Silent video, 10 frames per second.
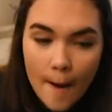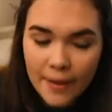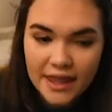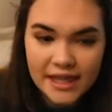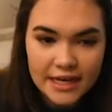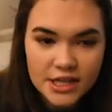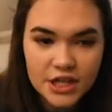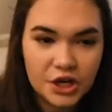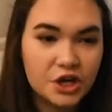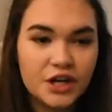by the end of the
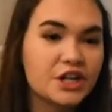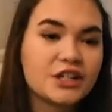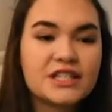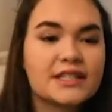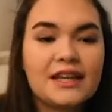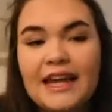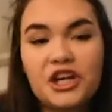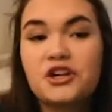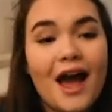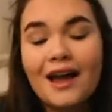year you're just like,
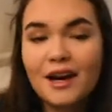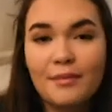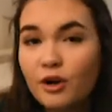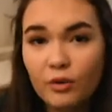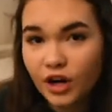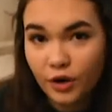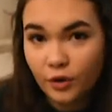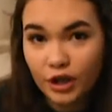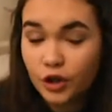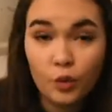you're not gonna be where
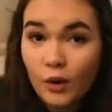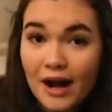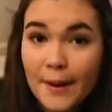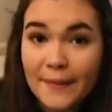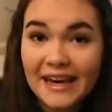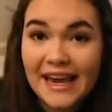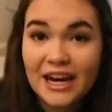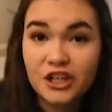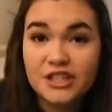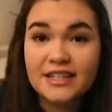you want to be,
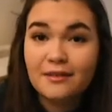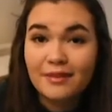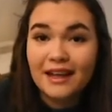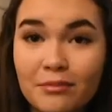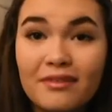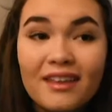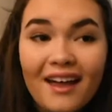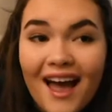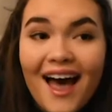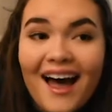and you're just gonna be like,
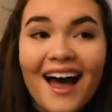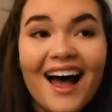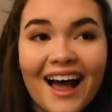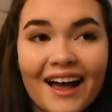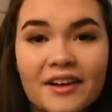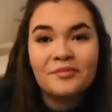nah.